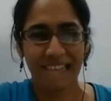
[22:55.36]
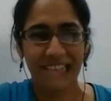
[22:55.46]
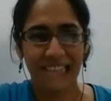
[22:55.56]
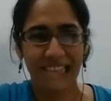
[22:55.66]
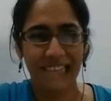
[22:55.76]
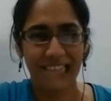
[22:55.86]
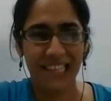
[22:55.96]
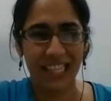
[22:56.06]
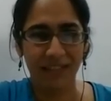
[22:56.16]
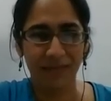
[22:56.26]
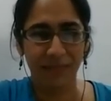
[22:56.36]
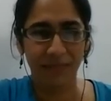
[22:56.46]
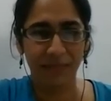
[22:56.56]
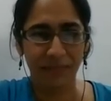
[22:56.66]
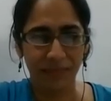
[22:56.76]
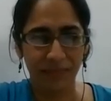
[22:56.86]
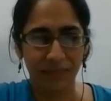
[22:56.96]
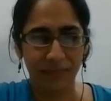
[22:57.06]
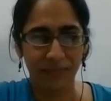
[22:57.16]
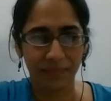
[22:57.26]

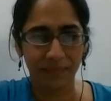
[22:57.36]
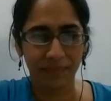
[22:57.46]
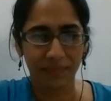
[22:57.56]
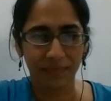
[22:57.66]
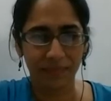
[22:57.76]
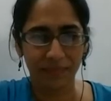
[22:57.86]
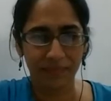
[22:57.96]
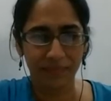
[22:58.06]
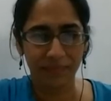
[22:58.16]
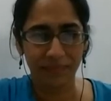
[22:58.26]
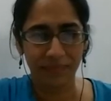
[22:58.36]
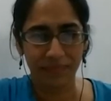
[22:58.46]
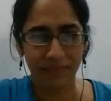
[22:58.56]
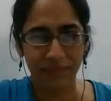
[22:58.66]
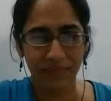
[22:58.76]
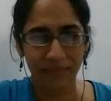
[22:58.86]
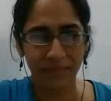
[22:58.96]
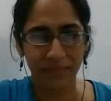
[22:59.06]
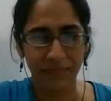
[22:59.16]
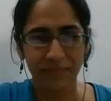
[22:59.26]
[no speech]